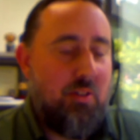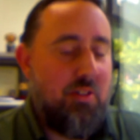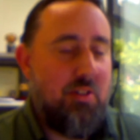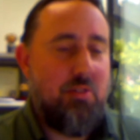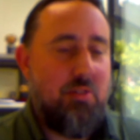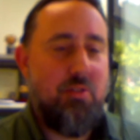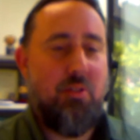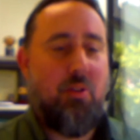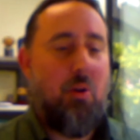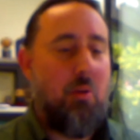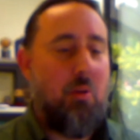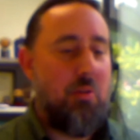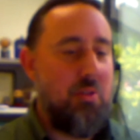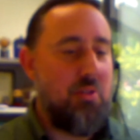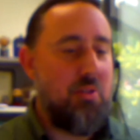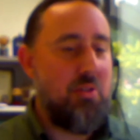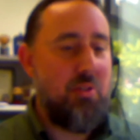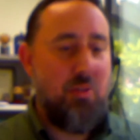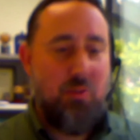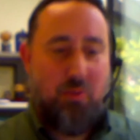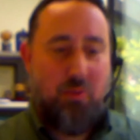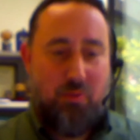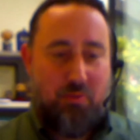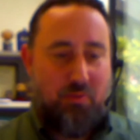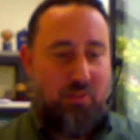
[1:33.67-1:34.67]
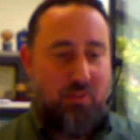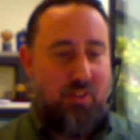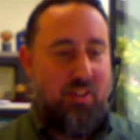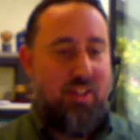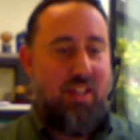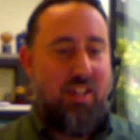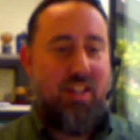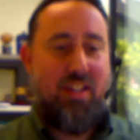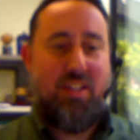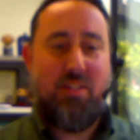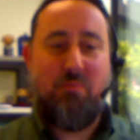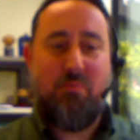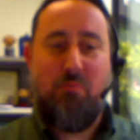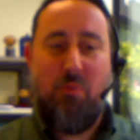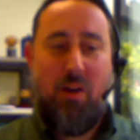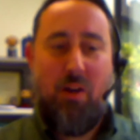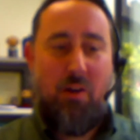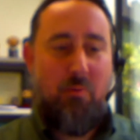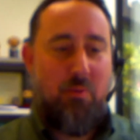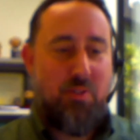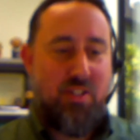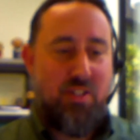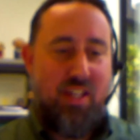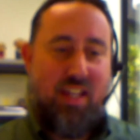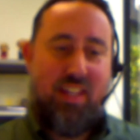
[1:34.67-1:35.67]
Did you go to school for this? Where
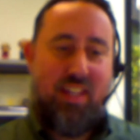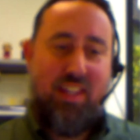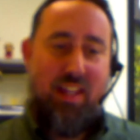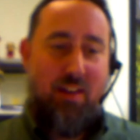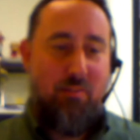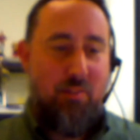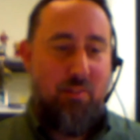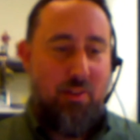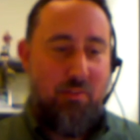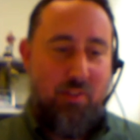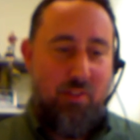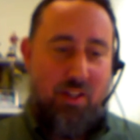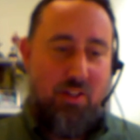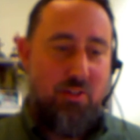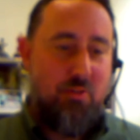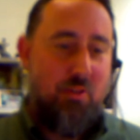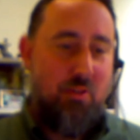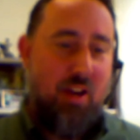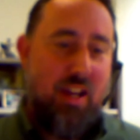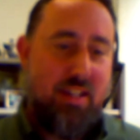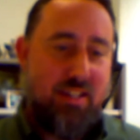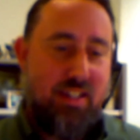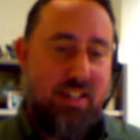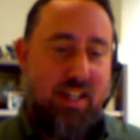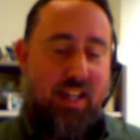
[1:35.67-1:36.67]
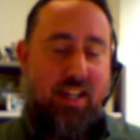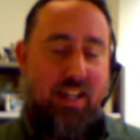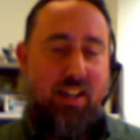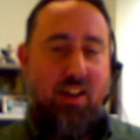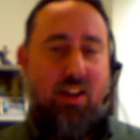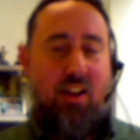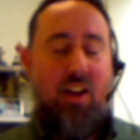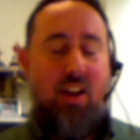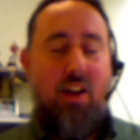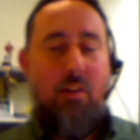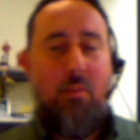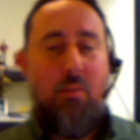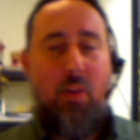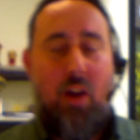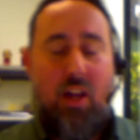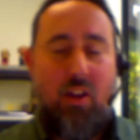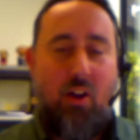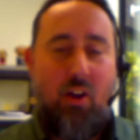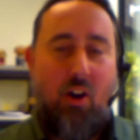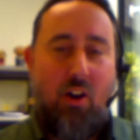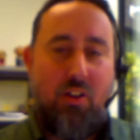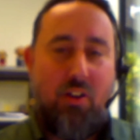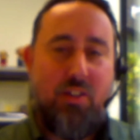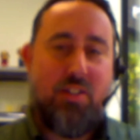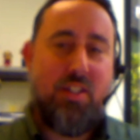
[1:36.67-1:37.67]
was that level of interest? And
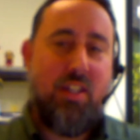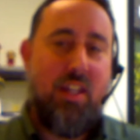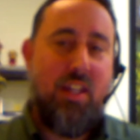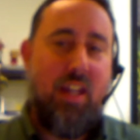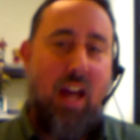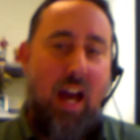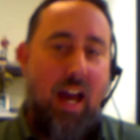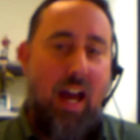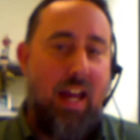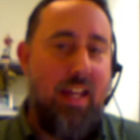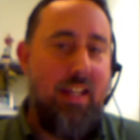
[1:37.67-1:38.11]
honestly,